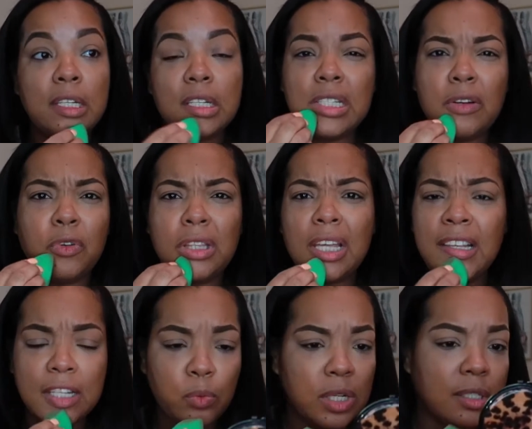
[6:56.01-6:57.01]
just different things
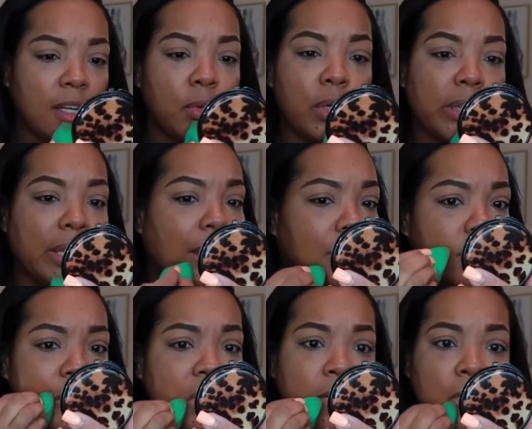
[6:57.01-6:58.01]
that we dealt with last
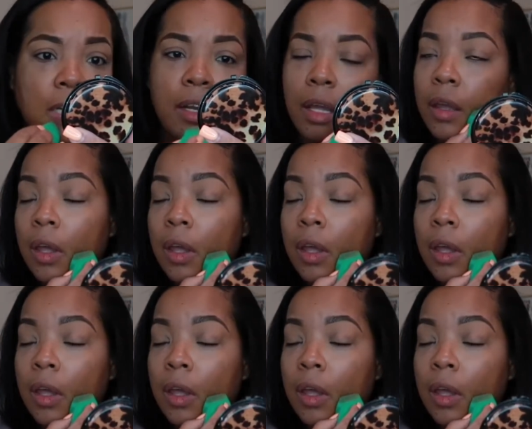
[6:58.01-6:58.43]
year.